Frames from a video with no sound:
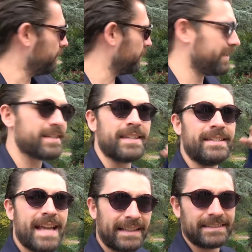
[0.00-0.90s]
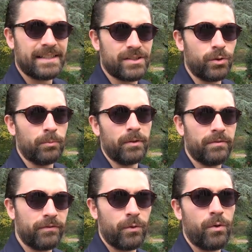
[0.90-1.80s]
Well, this is the next
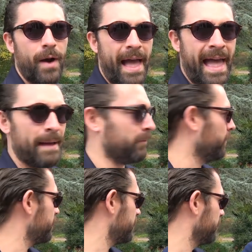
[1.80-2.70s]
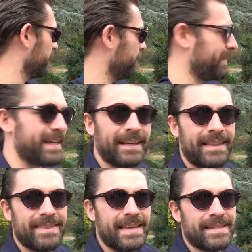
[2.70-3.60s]
installment for Emirates. We're going to be
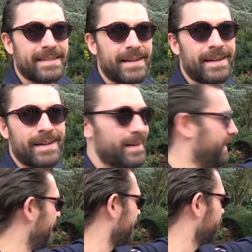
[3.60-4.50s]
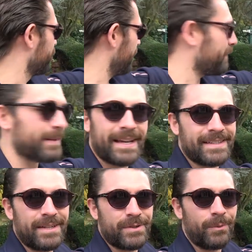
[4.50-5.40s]
taking this incredibly
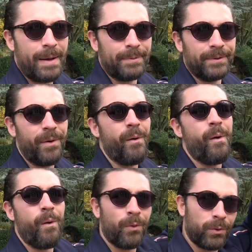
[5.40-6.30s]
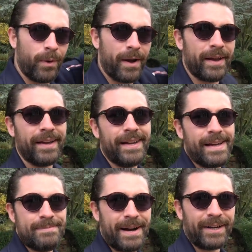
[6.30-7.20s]
eccentric weapon all the way
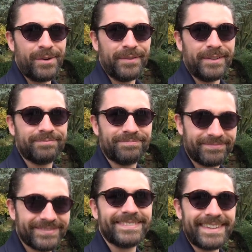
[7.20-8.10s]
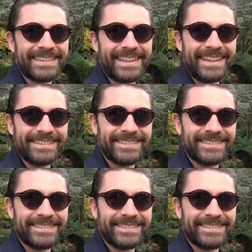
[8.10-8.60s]
back over. That's it.